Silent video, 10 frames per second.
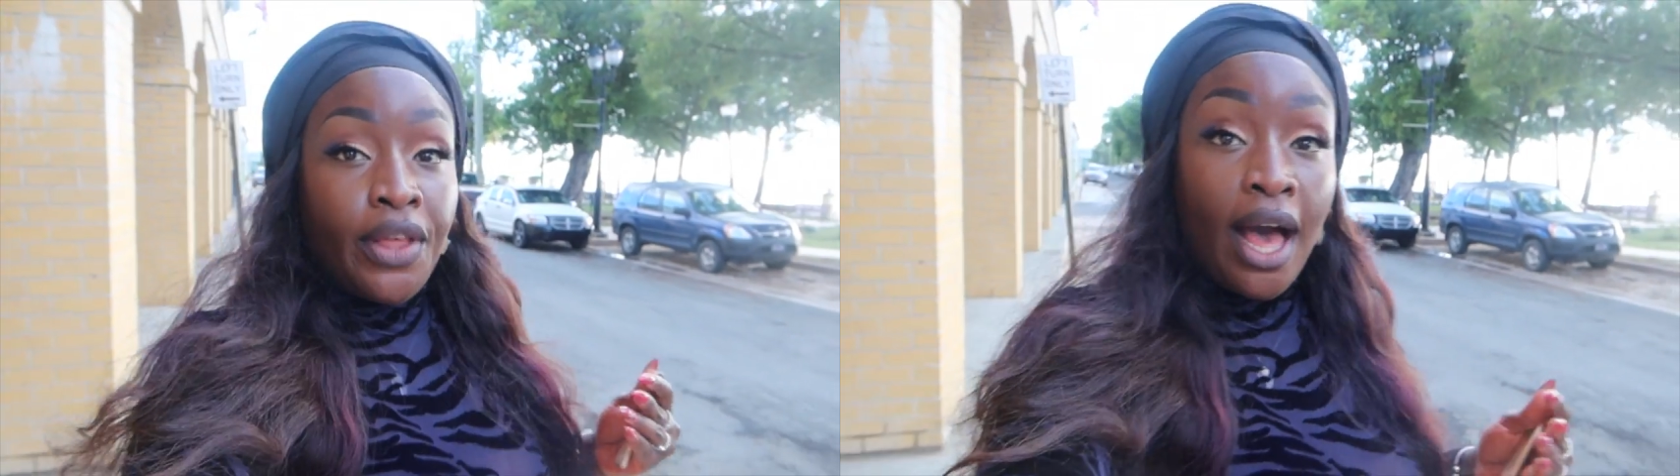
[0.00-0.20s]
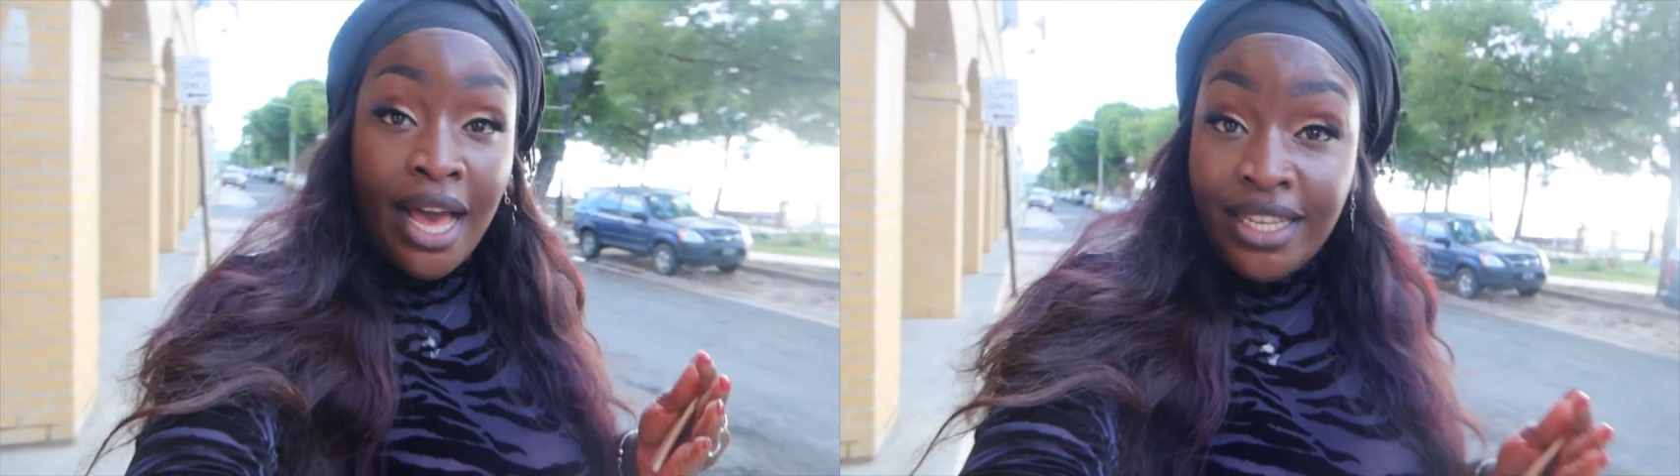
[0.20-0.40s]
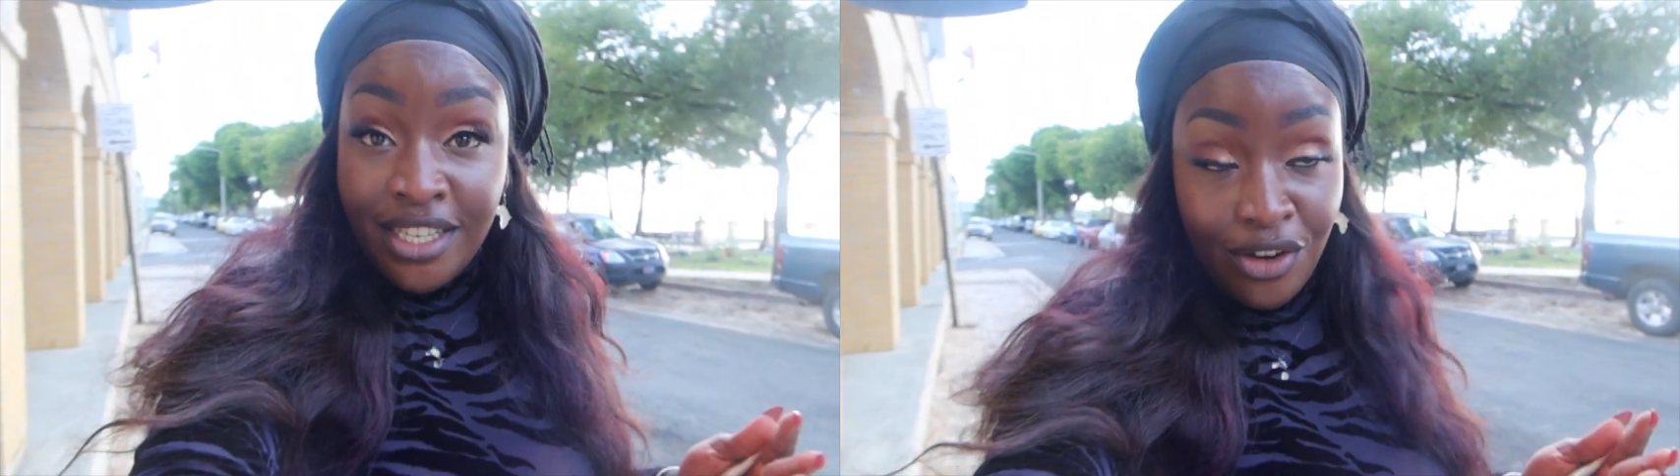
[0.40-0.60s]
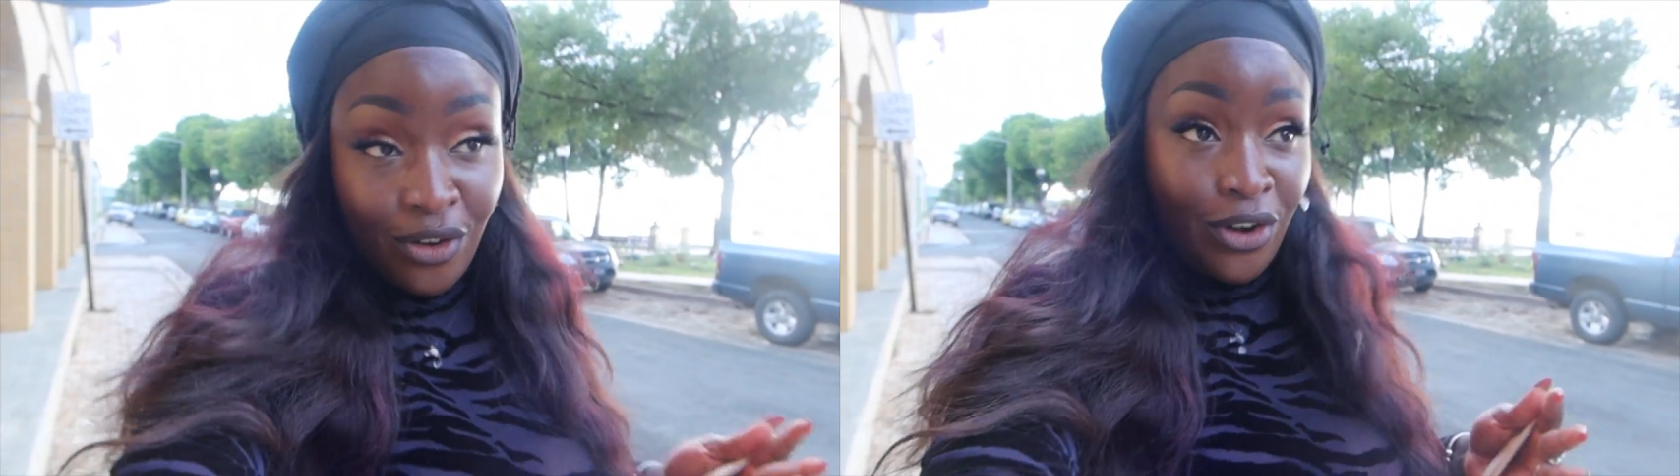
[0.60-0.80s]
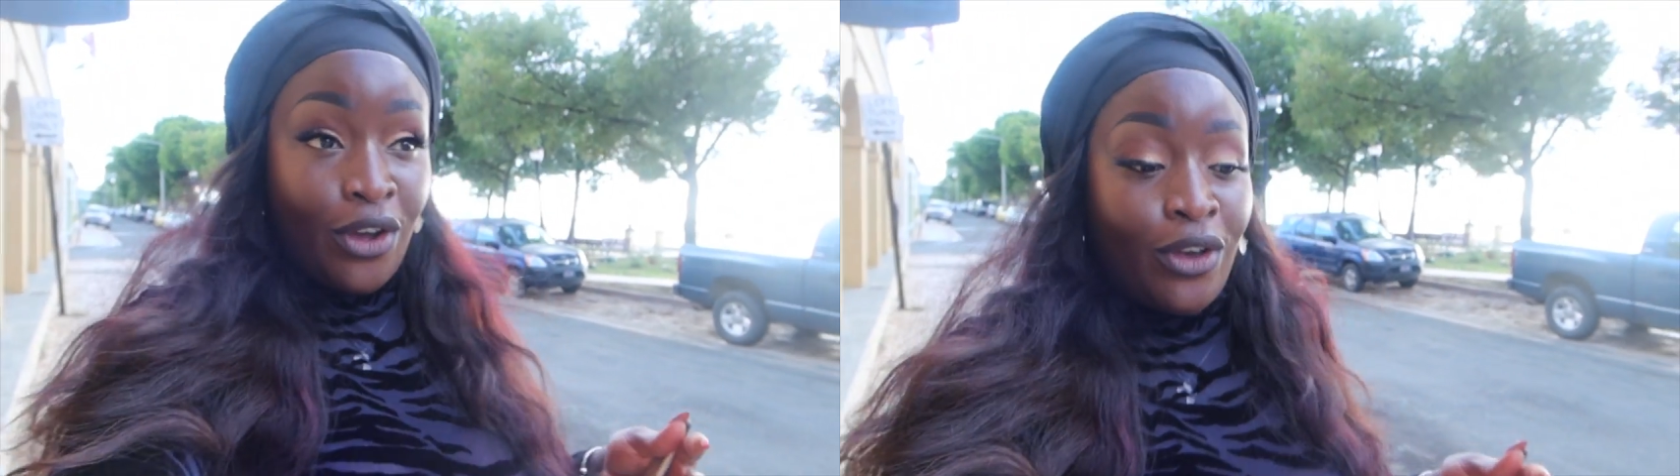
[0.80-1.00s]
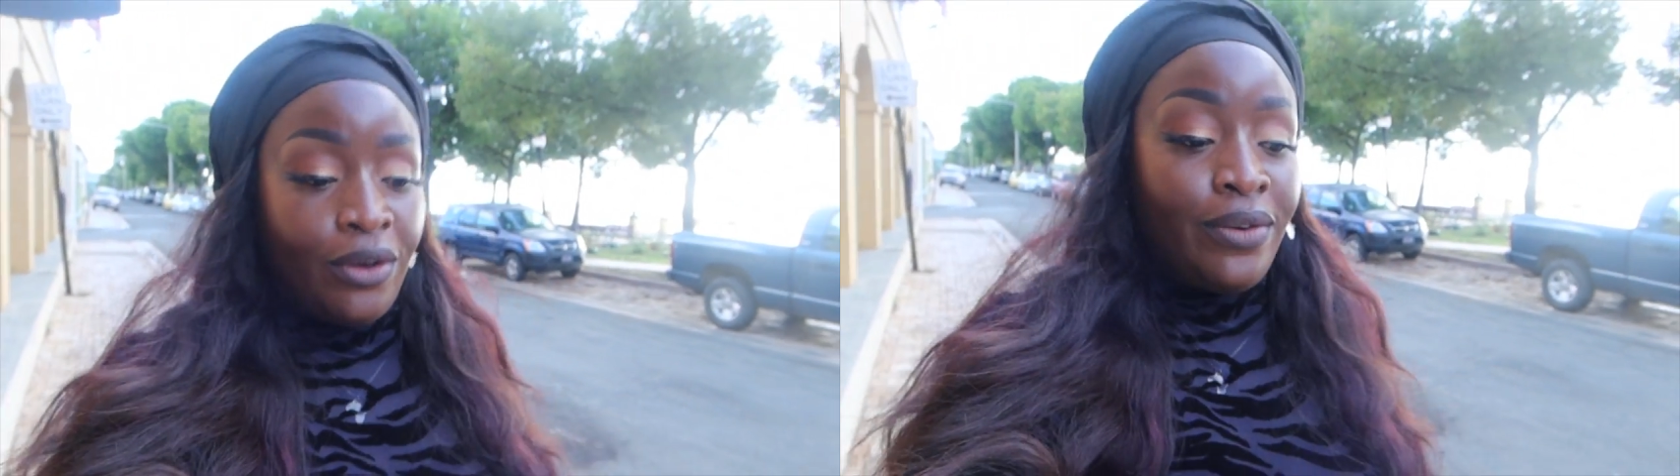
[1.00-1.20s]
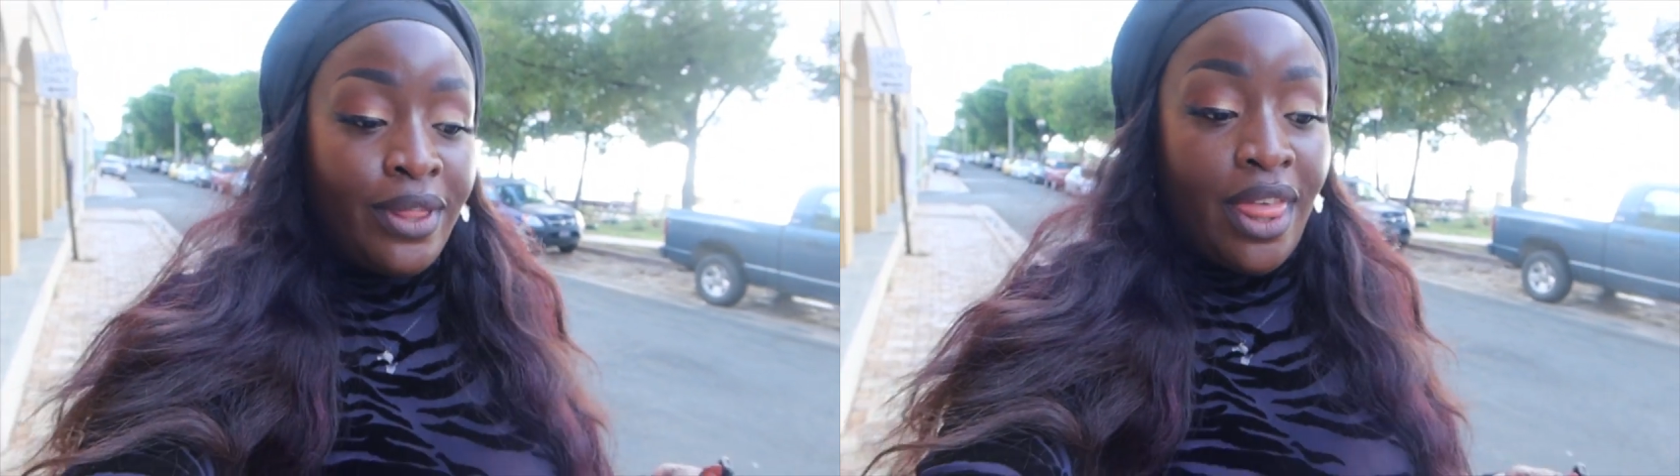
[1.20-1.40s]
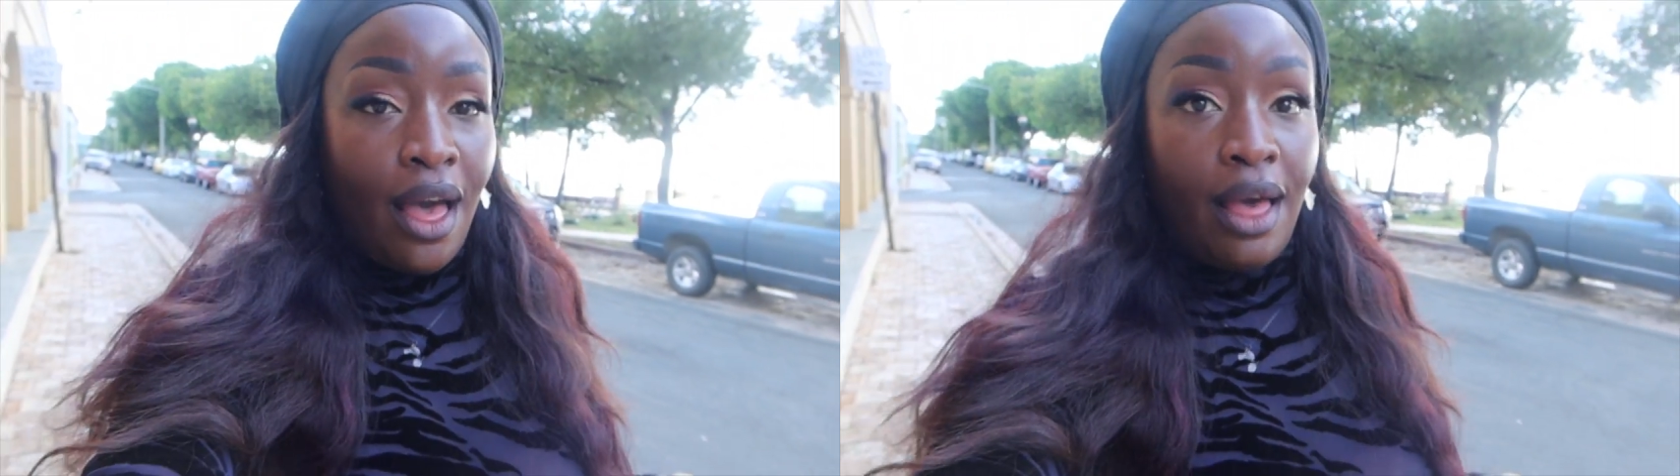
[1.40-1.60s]
I did not know
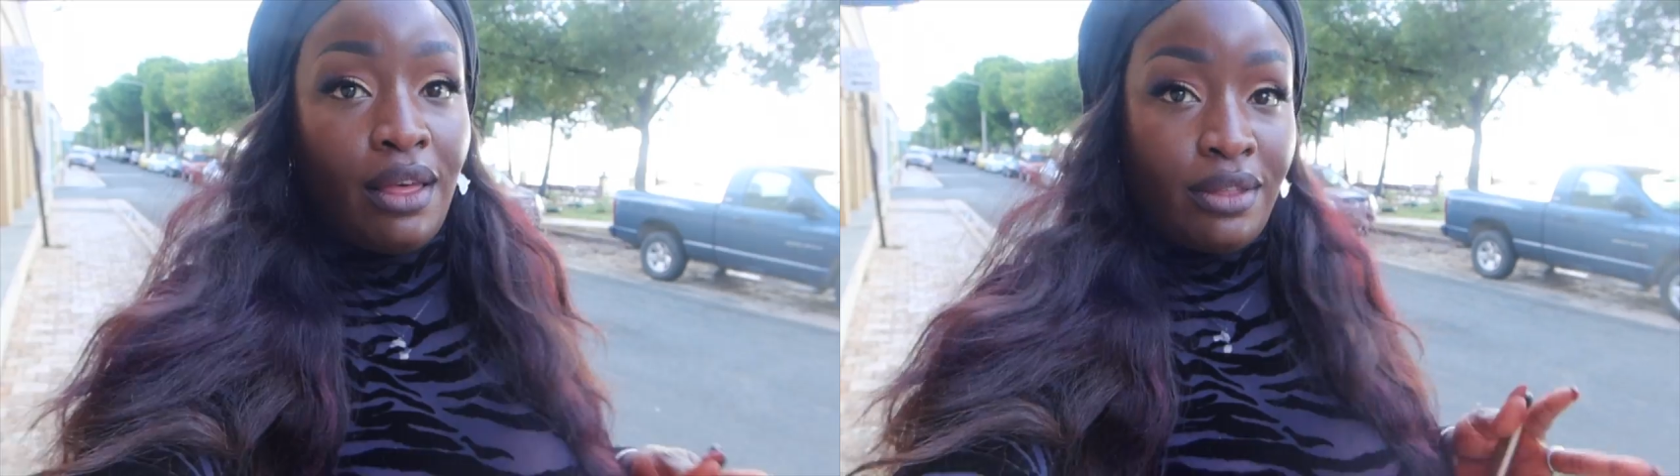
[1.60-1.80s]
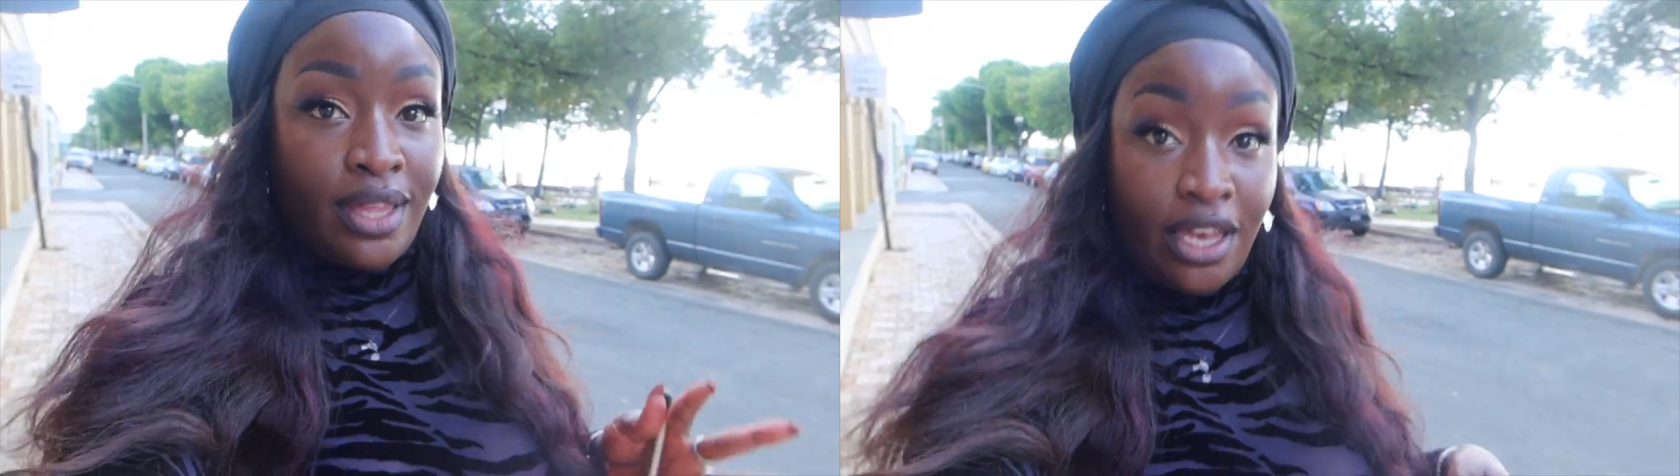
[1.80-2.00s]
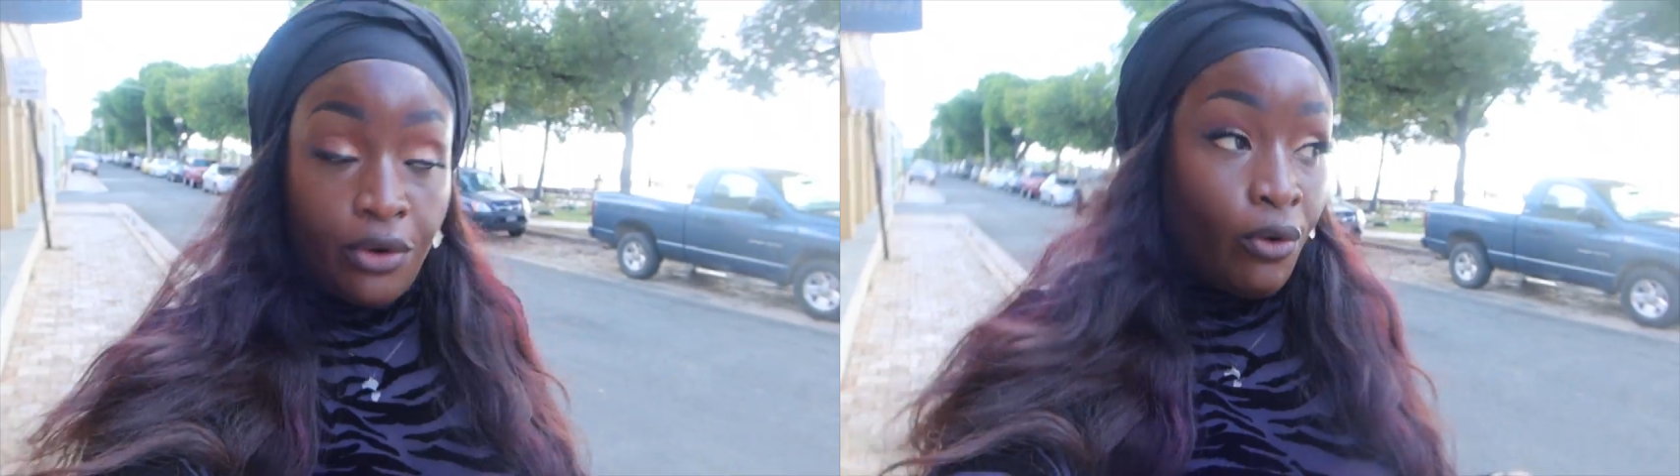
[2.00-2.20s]
that St.